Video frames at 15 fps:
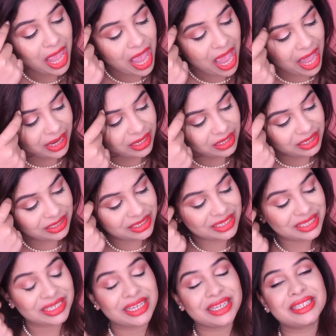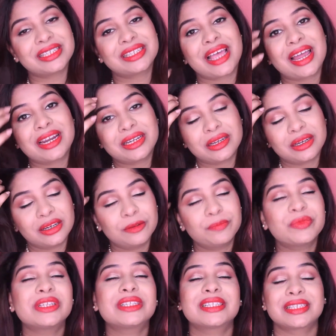and it states that
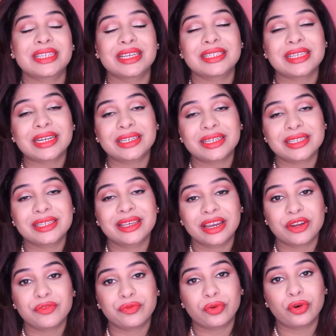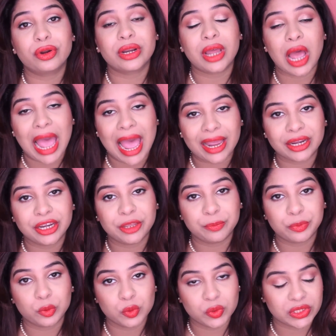it is great for
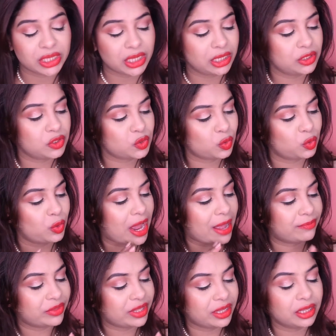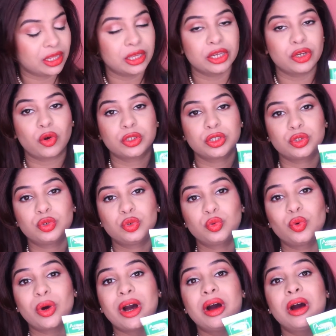acne-prone skin. So I'm thinking in order to do
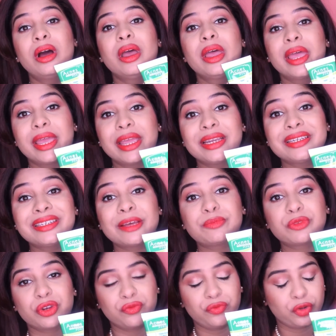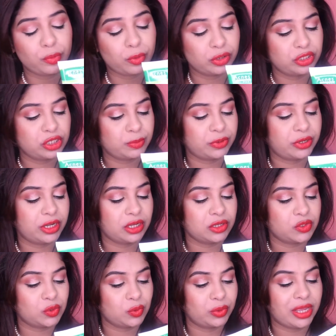a in-depth review about this product.
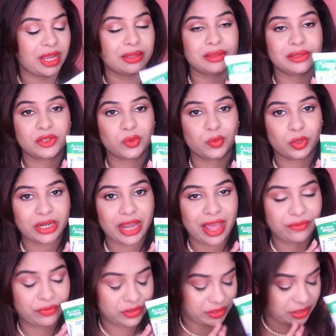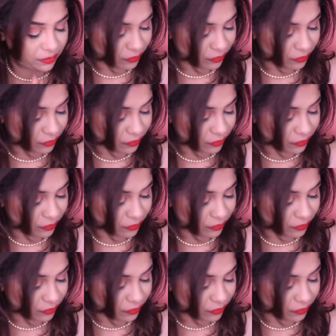So yeah, this is what I have received